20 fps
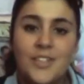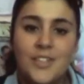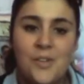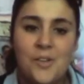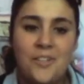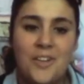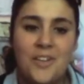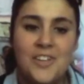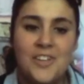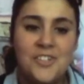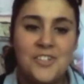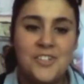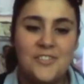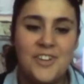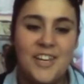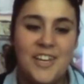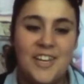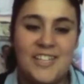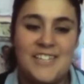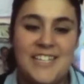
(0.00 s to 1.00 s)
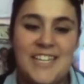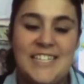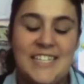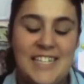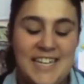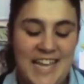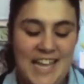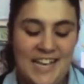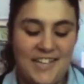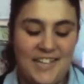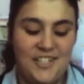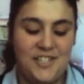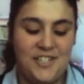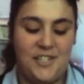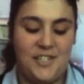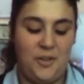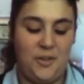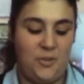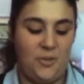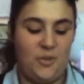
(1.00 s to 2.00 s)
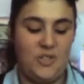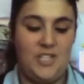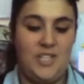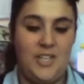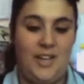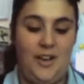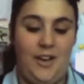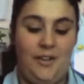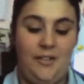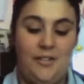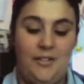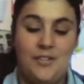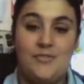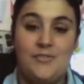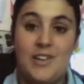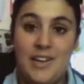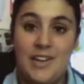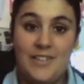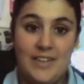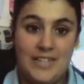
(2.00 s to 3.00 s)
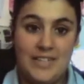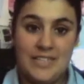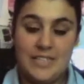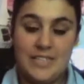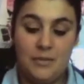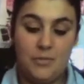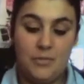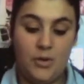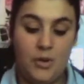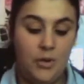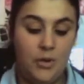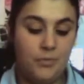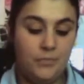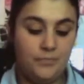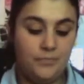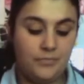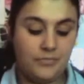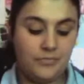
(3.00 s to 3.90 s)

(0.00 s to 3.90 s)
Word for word: Sorry guys, just realised that I didn't actually show you what to do. It's really, really simple.